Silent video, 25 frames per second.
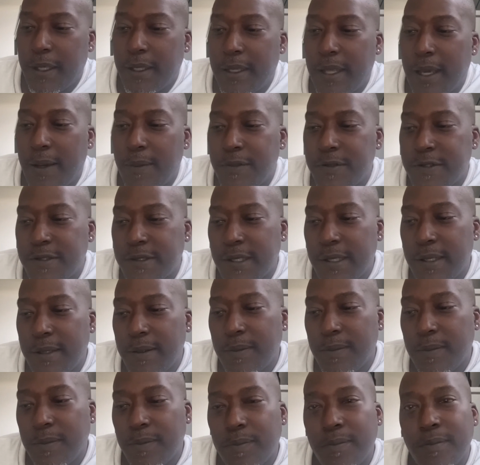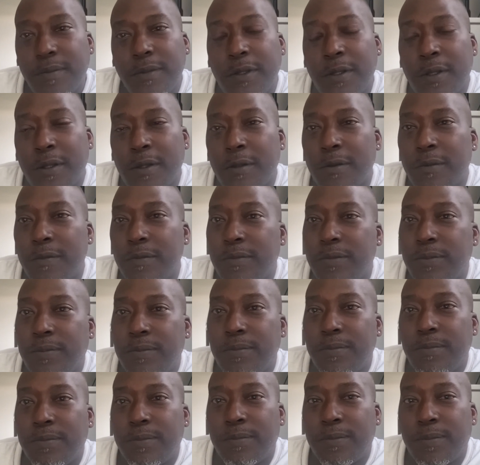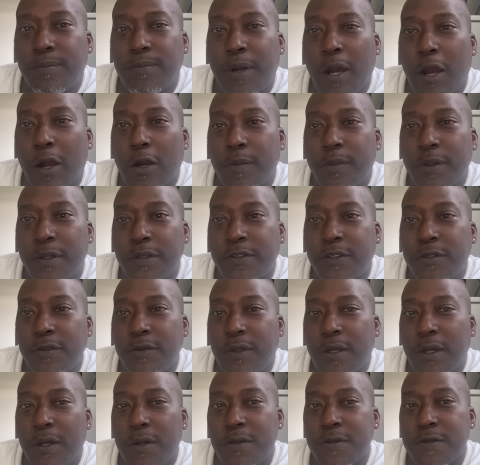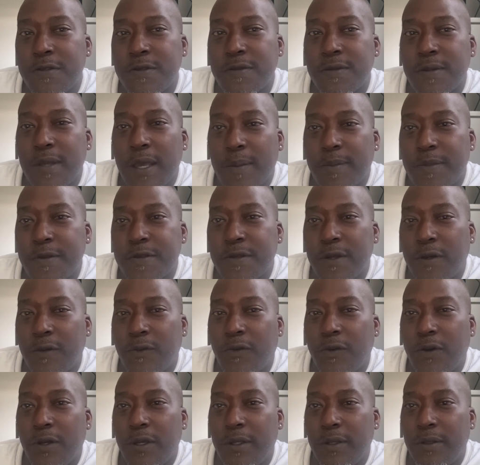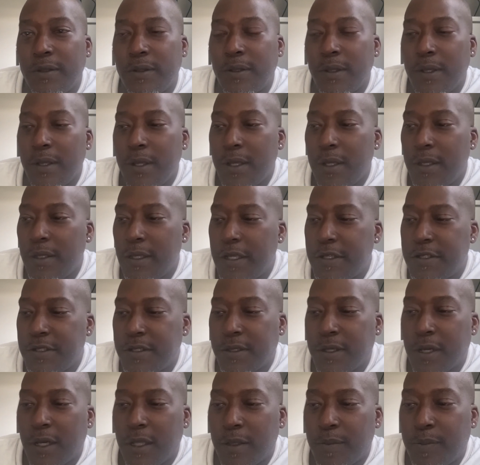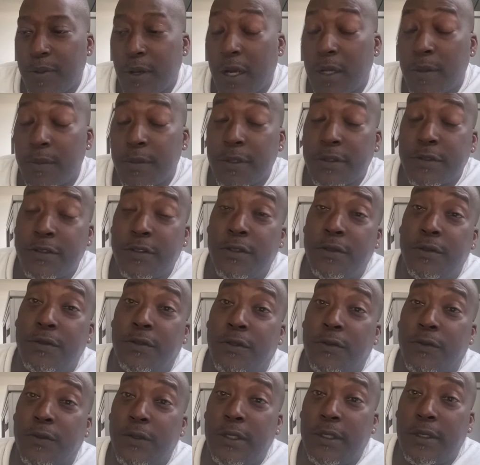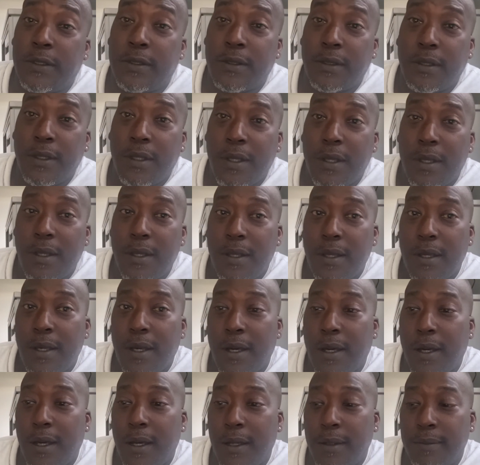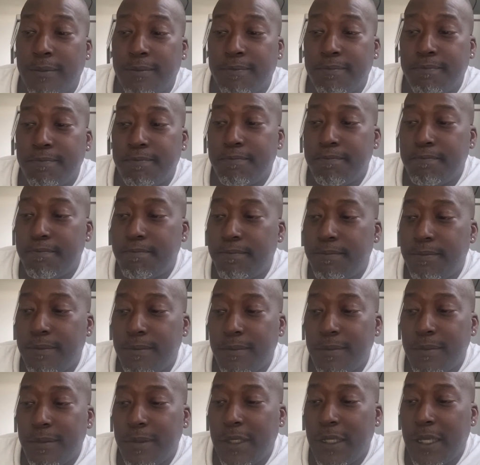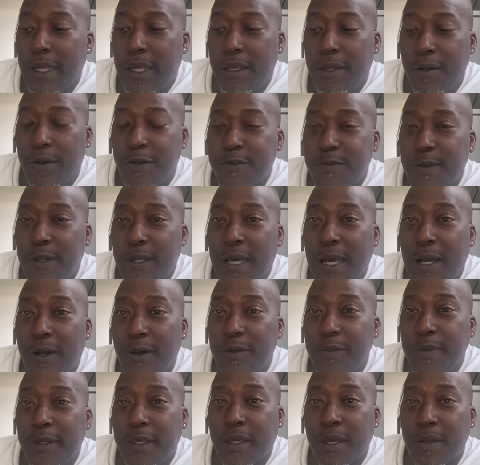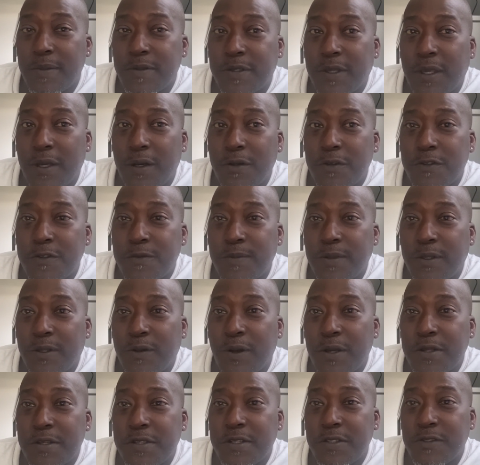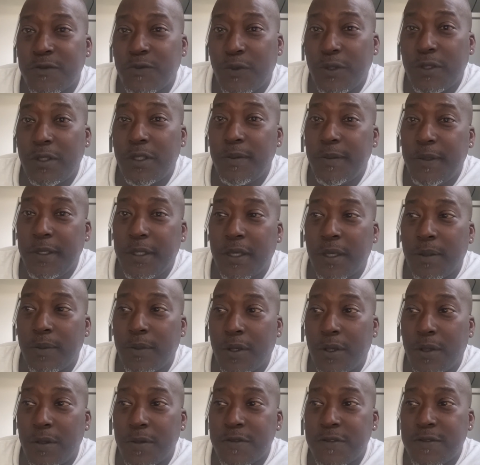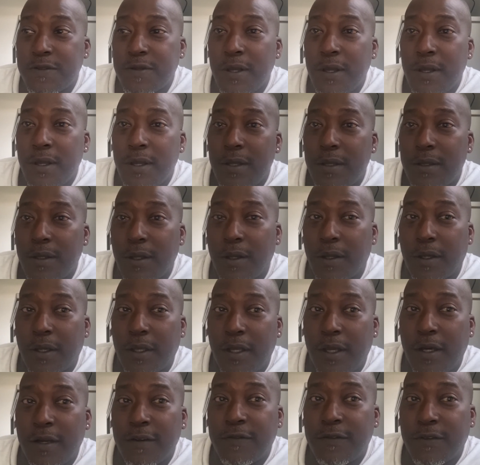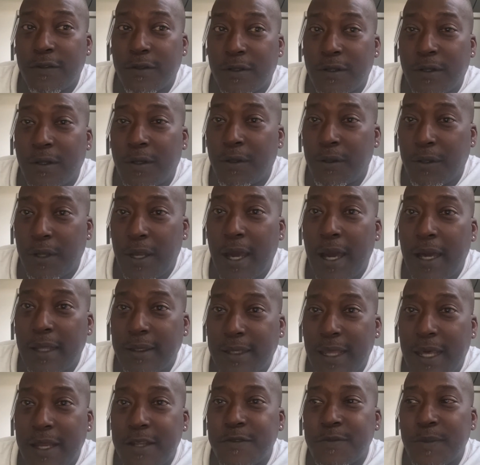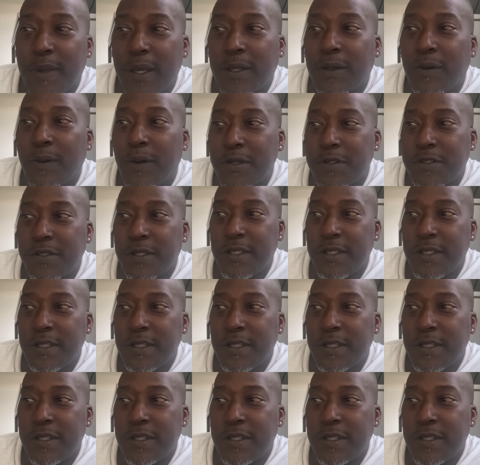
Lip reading: That was it. PowerBook 2 Ghosts, episode 1. They should call it PowerBook 2 Tariq. I know it's about how he becomes Ghost. The question is, will he become Ghost long enough or not? That is my question.